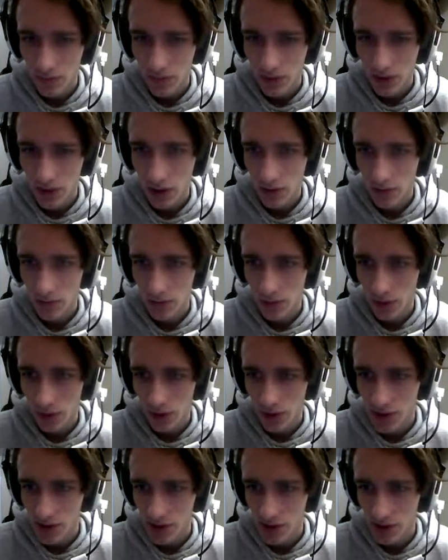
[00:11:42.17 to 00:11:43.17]
Yep.
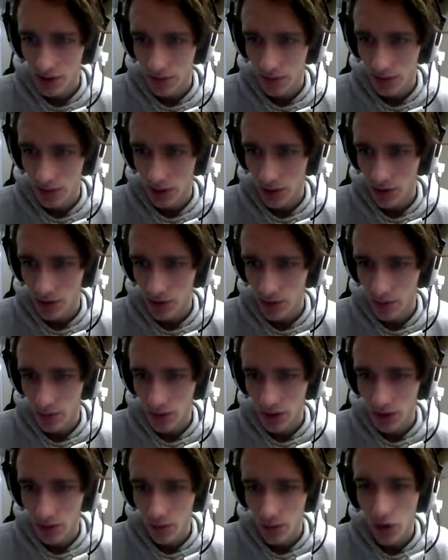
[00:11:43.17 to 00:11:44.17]
Awesome. Awesome.
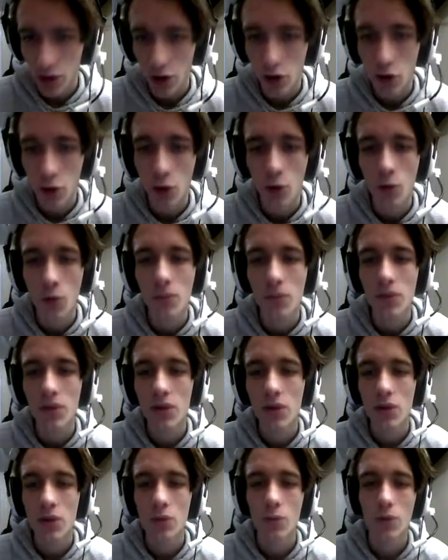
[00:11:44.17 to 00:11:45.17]
Okay, we are home.
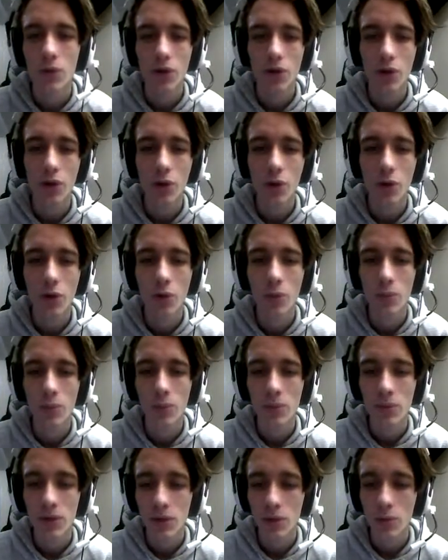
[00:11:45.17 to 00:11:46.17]
We are home.
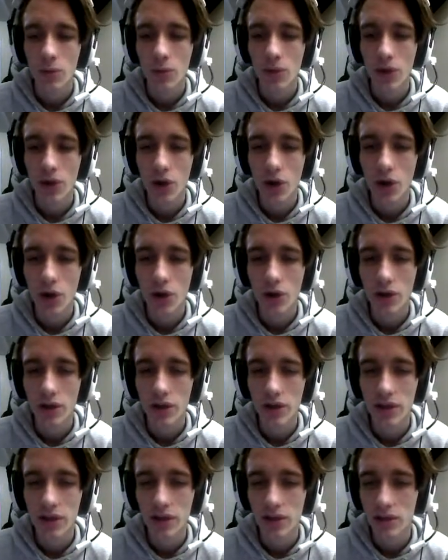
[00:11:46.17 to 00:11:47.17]
We are
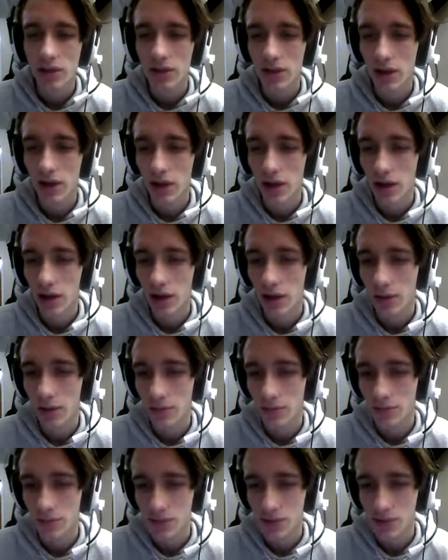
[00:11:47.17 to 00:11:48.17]
in um,
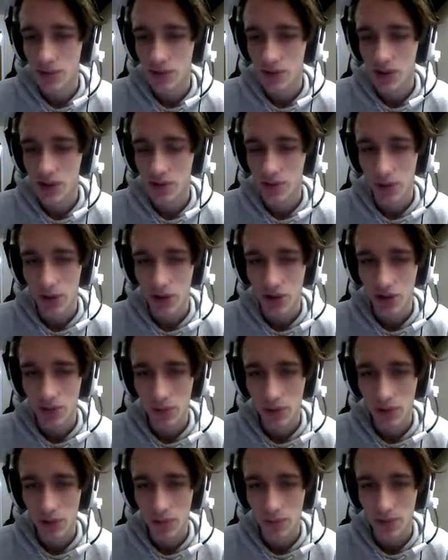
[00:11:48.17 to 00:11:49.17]

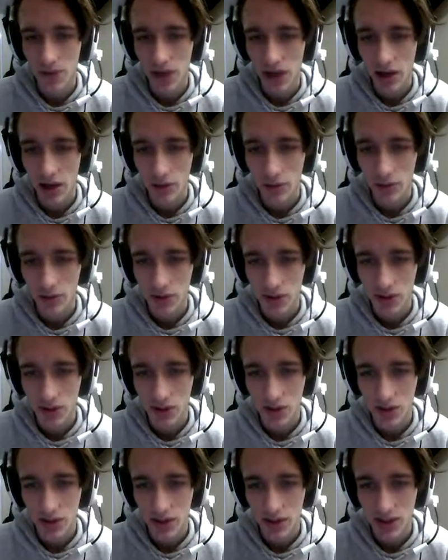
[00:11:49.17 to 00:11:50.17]
SpongeBob's
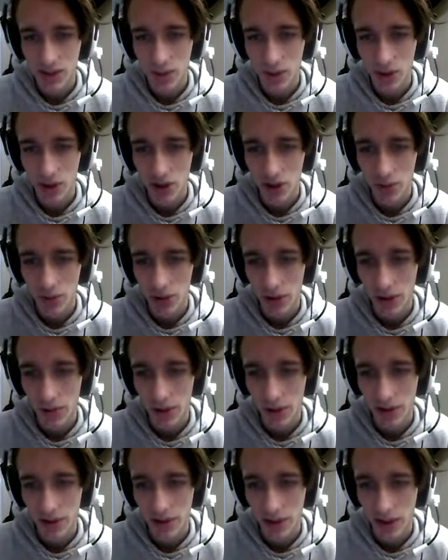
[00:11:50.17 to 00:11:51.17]
house. SpongeBob
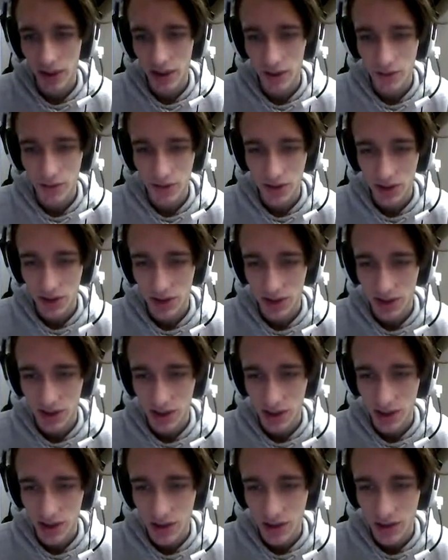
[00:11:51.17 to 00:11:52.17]
in the house. Is he
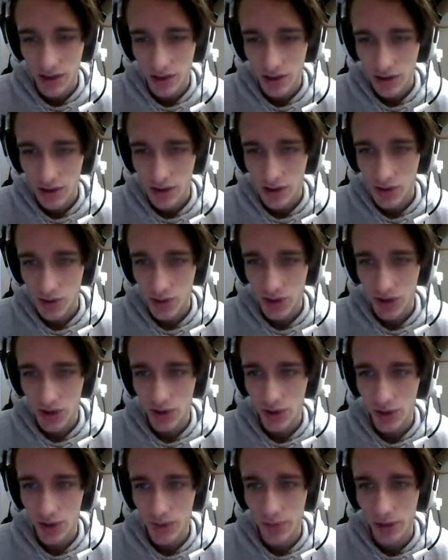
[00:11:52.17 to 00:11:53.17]
here? Let's ring the
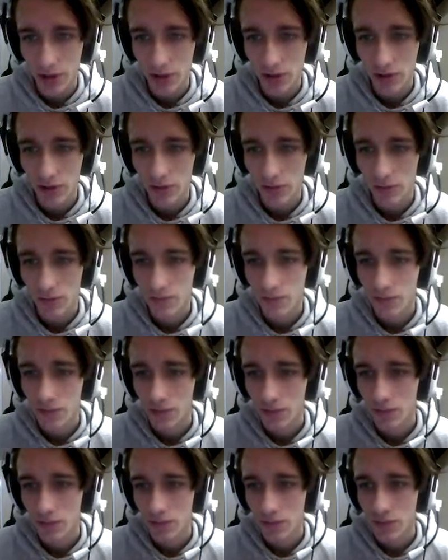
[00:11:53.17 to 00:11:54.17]
doorbell.
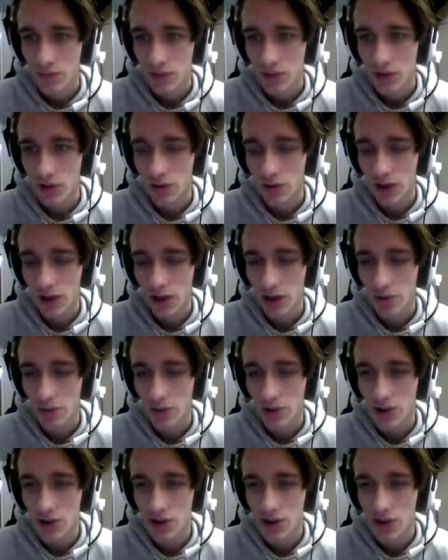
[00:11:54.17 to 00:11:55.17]
Okay, we
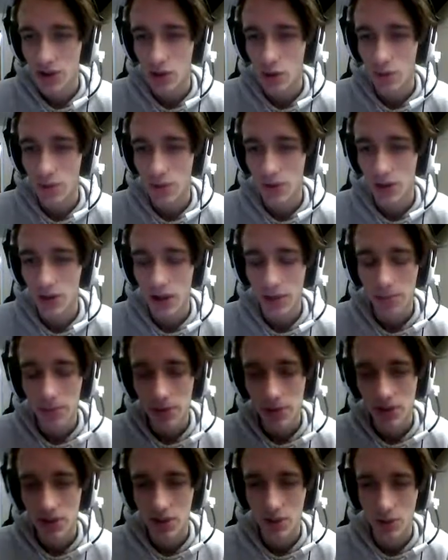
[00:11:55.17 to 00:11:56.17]
just opened up
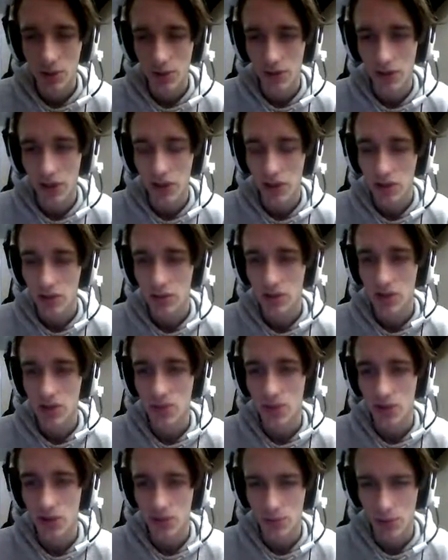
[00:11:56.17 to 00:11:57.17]
his door. Thank you,
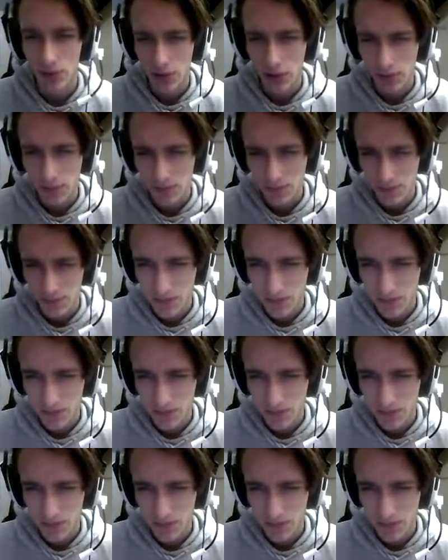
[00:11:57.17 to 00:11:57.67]
SpongeBob.